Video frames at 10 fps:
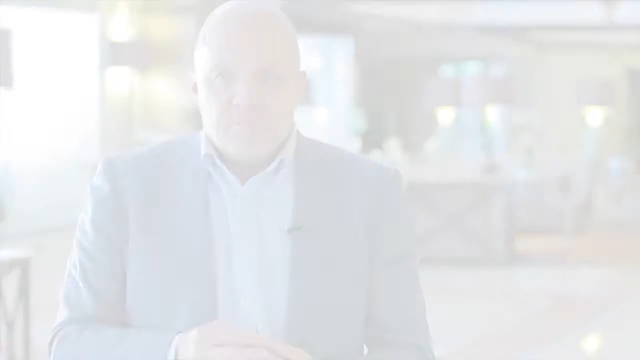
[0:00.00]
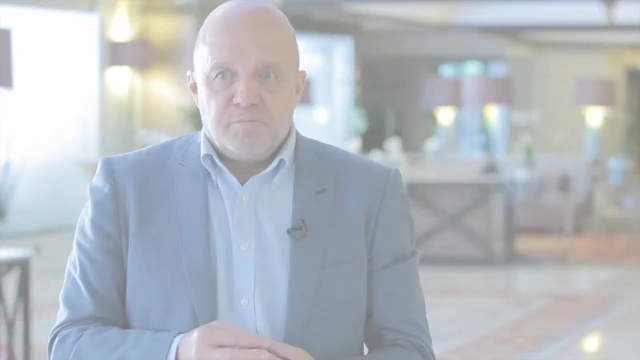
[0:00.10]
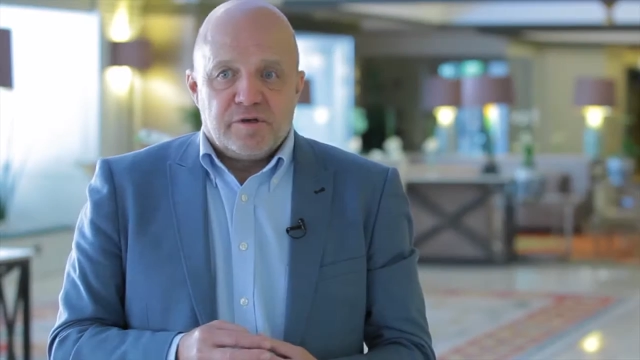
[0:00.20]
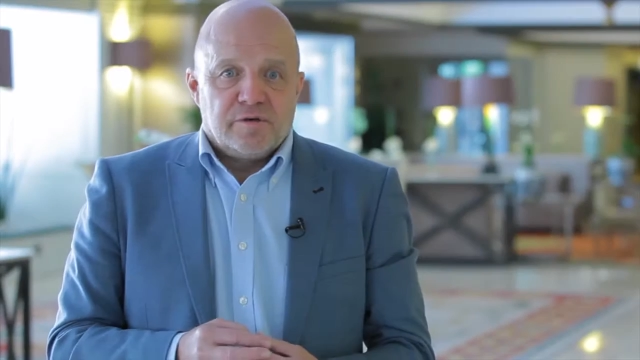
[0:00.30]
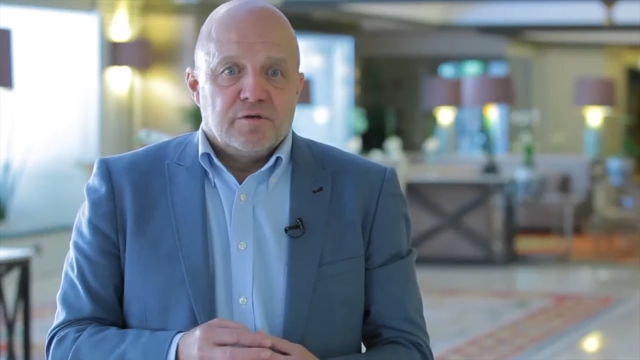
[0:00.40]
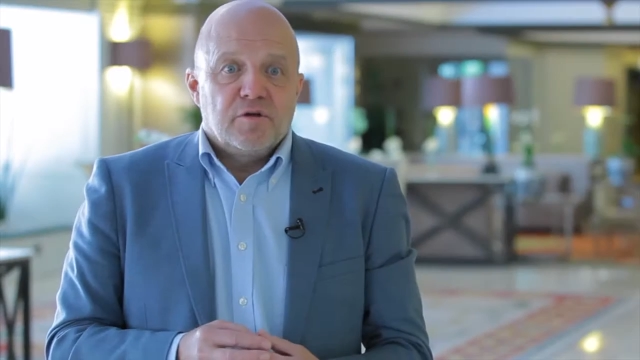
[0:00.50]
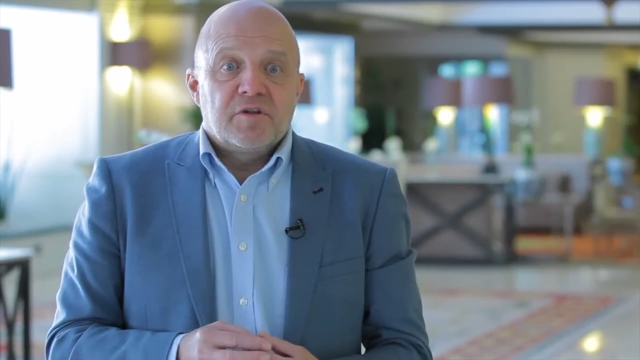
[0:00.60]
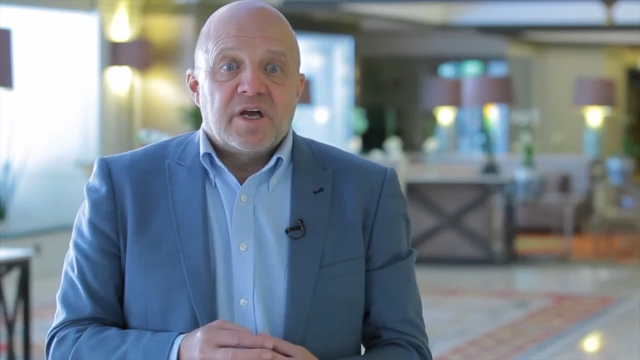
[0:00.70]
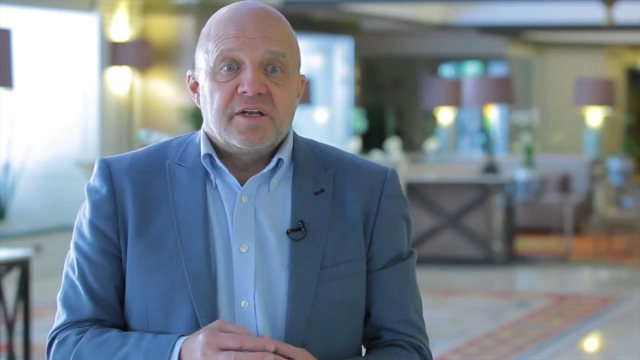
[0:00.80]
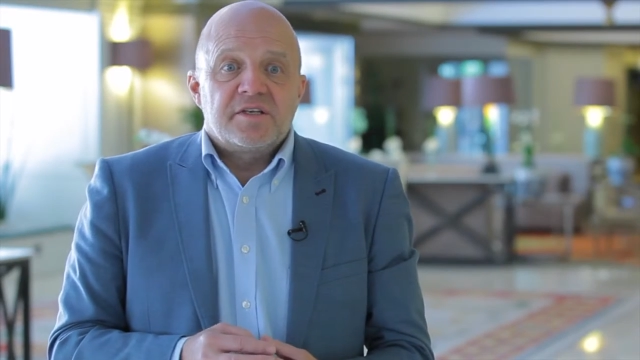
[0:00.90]

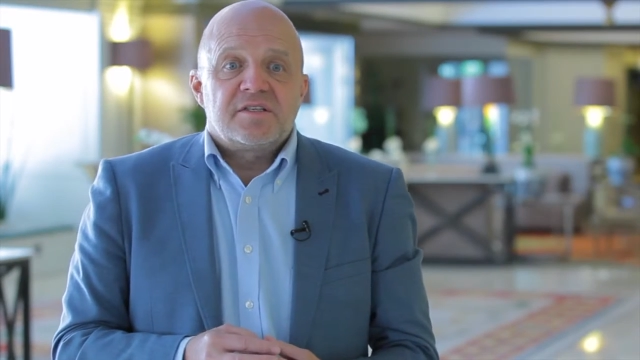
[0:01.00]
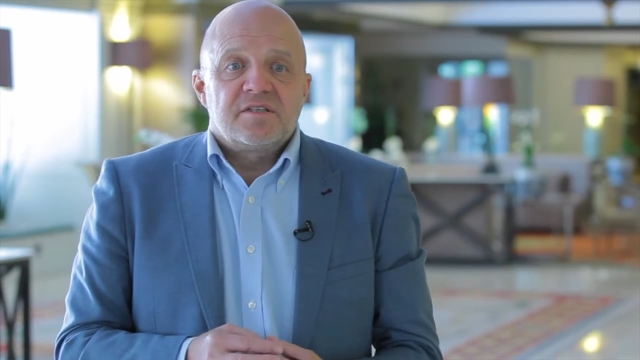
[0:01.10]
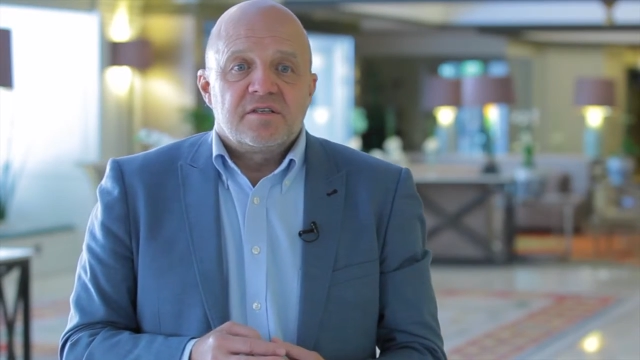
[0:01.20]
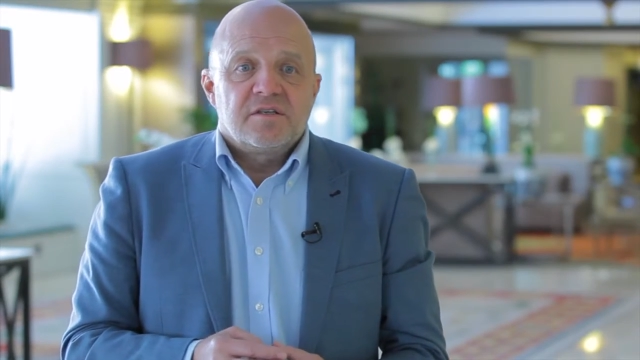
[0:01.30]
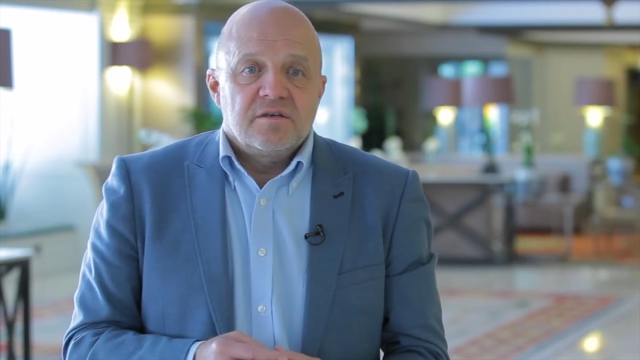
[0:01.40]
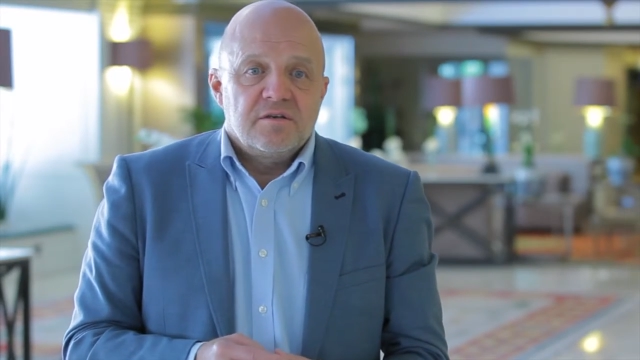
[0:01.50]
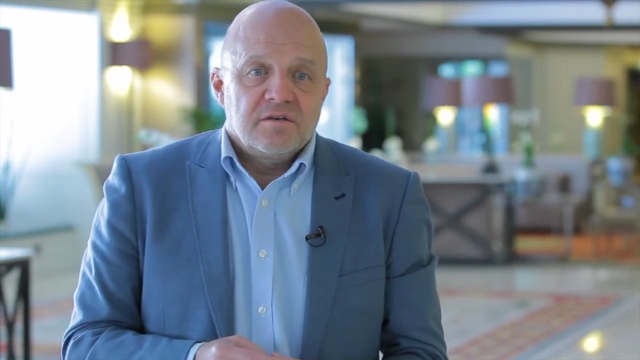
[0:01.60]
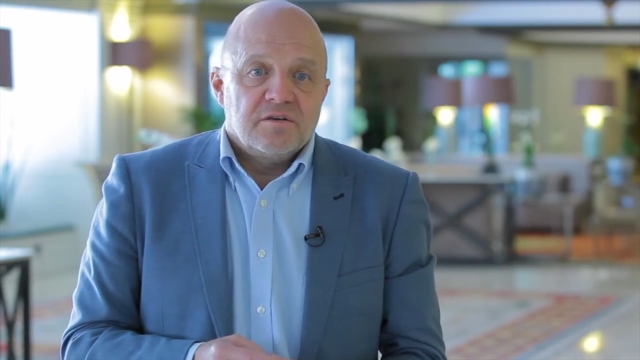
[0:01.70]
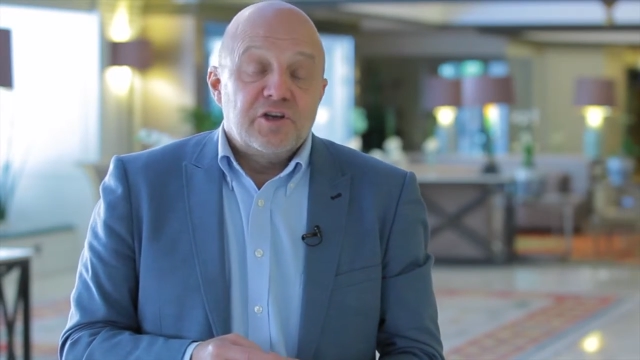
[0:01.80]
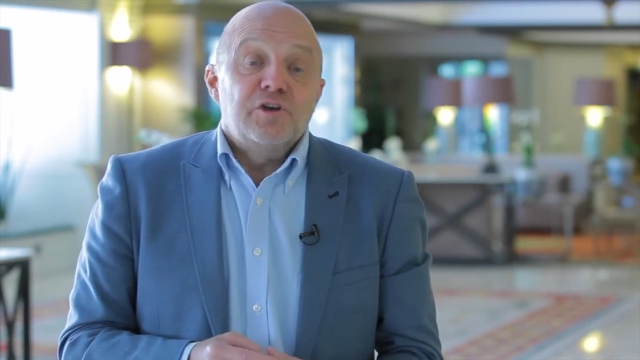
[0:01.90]
Periodontitis is a
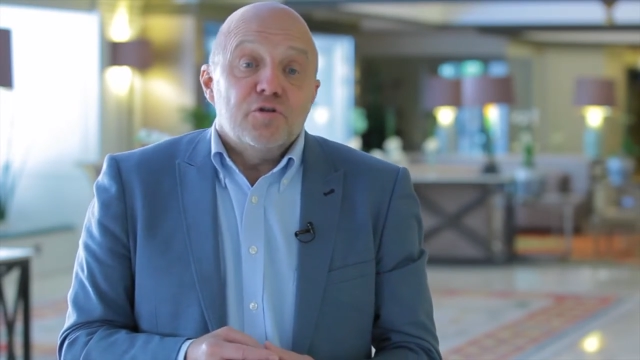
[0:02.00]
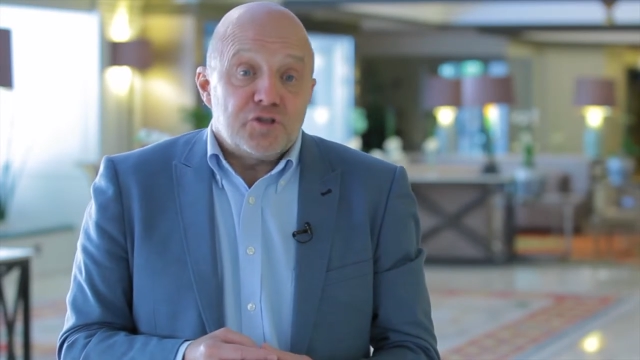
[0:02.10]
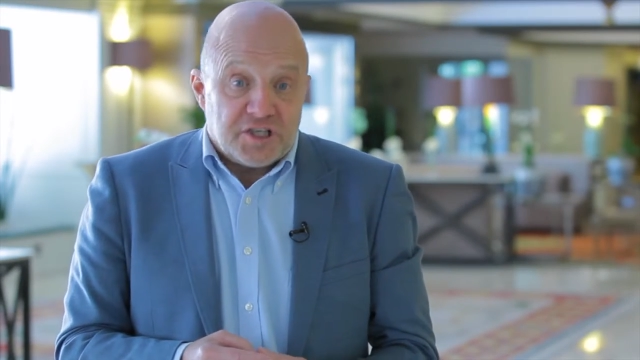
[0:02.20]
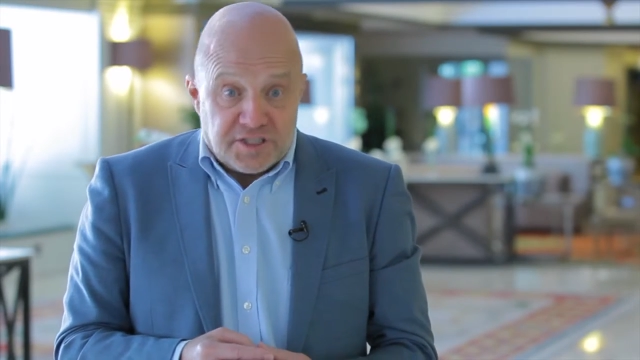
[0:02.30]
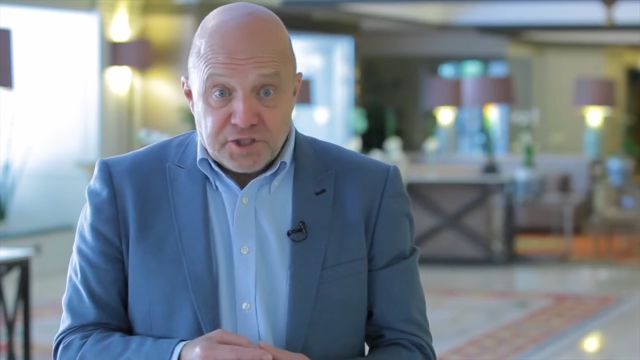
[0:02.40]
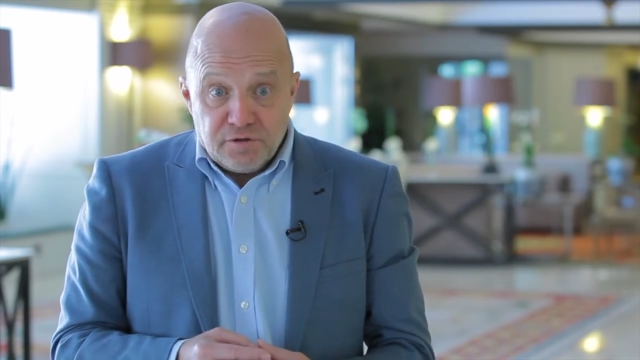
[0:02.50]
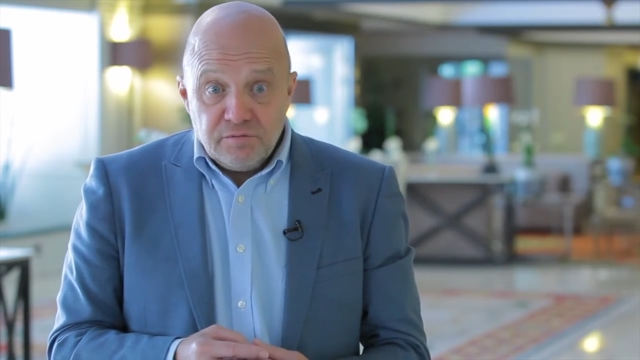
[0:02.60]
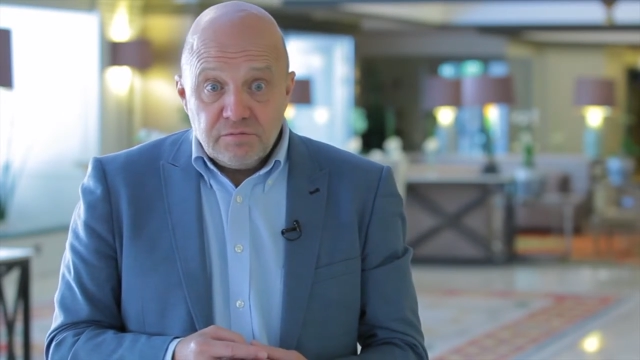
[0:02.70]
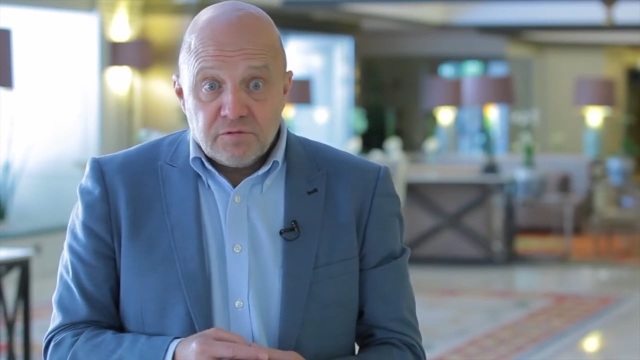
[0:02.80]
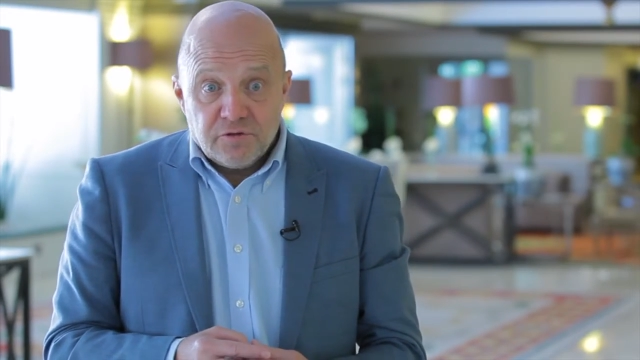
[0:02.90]
huge issue,
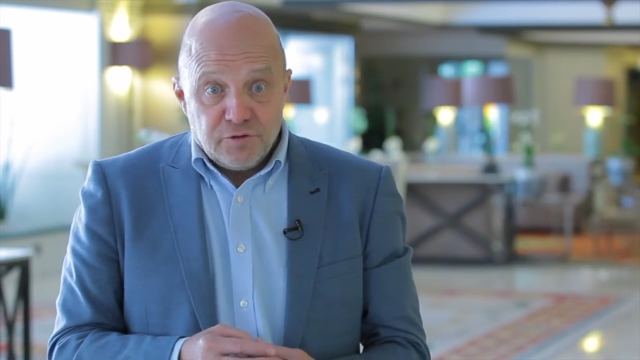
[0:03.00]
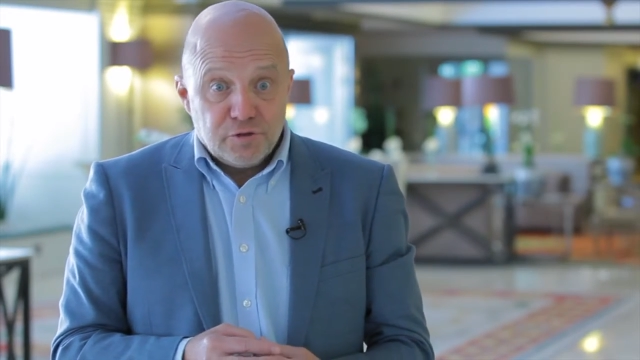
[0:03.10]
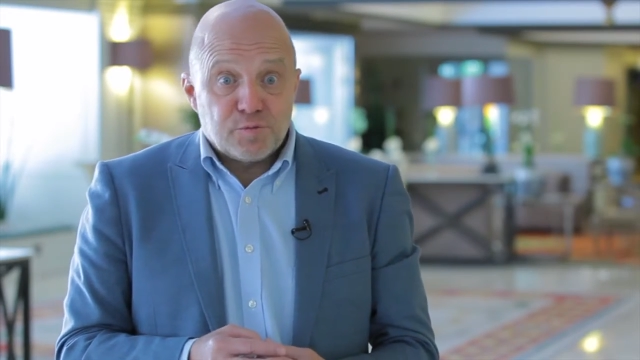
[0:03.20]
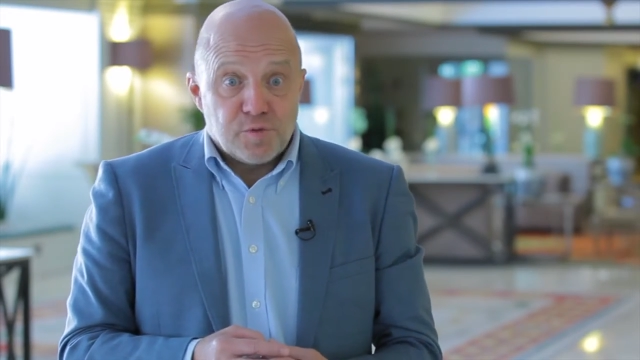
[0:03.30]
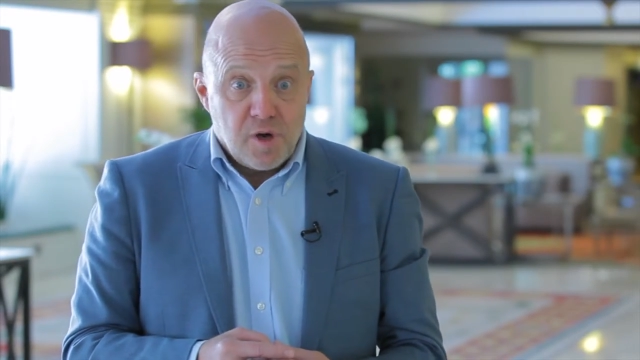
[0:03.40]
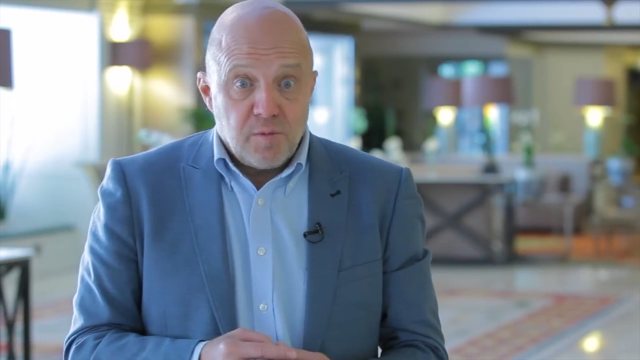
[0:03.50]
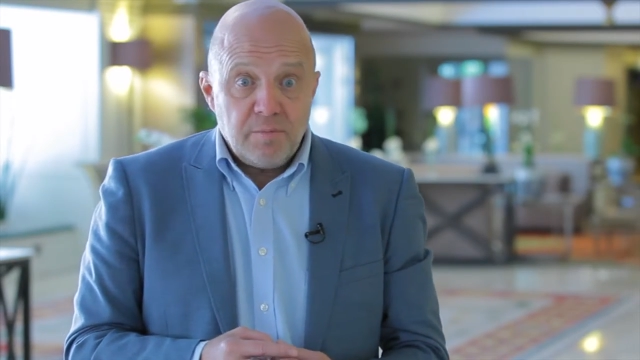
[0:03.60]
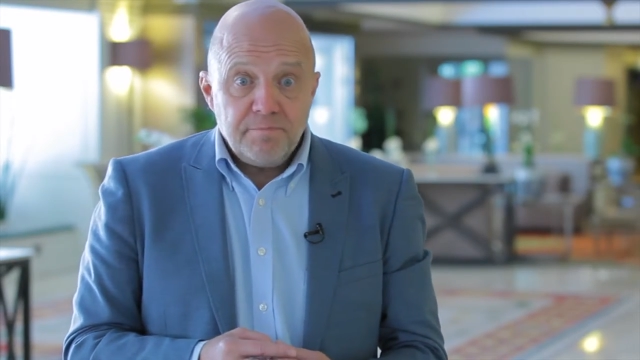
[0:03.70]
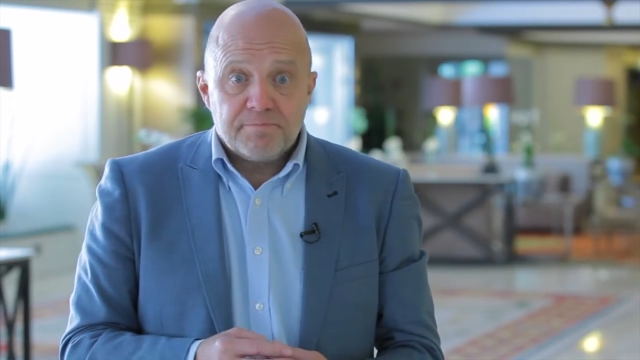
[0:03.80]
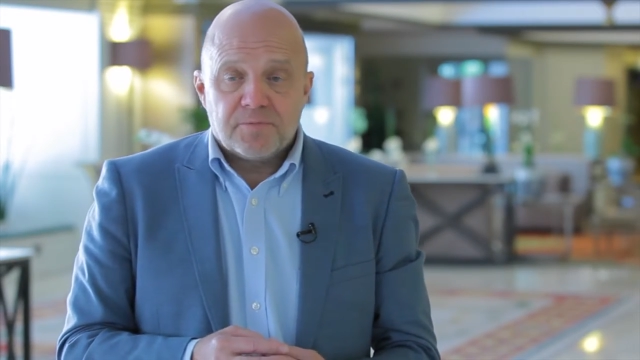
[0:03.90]
huge problem.